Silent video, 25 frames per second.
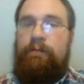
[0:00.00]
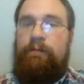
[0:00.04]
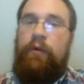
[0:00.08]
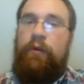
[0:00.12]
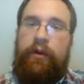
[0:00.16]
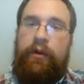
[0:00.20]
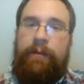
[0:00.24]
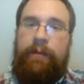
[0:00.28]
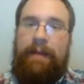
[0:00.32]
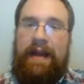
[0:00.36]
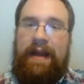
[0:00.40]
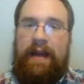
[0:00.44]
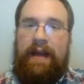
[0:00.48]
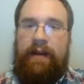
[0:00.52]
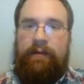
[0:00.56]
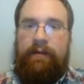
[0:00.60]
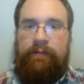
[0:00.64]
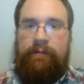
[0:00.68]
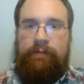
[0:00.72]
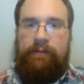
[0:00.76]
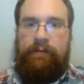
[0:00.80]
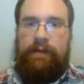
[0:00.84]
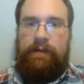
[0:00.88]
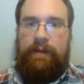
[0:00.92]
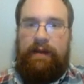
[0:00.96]
Good or bad,
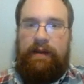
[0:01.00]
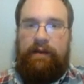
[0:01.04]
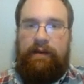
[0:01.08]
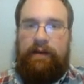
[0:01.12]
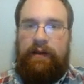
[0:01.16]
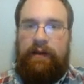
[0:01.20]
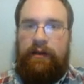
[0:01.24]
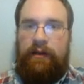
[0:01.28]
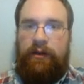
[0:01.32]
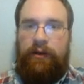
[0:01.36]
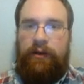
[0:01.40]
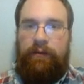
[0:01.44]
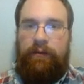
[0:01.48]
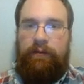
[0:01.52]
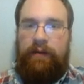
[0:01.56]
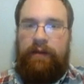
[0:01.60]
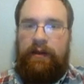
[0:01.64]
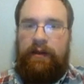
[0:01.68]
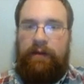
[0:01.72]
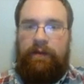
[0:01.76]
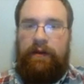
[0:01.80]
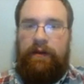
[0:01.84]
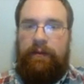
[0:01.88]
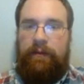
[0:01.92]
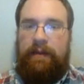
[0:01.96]
depends on how you
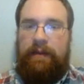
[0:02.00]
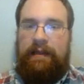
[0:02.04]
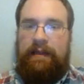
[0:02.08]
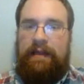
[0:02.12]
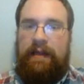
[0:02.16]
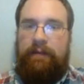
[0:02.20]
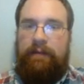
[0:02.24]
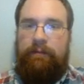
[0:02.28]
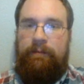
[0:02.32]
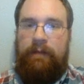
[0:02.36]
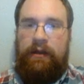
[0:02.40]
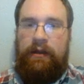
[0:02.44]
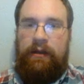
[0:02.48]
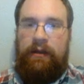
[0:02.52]
feel about that.